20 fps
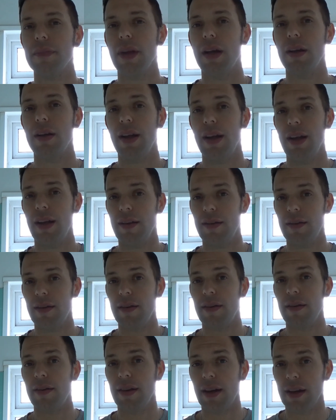And it is
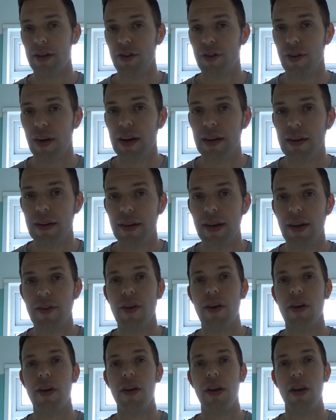saturated. There
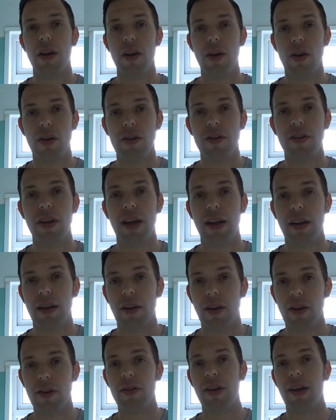are lots and
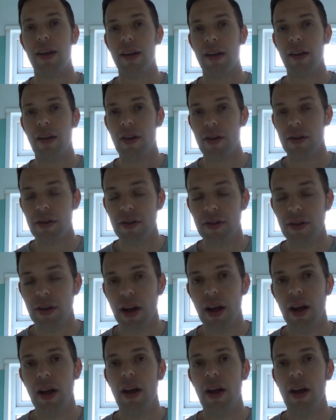lots and lots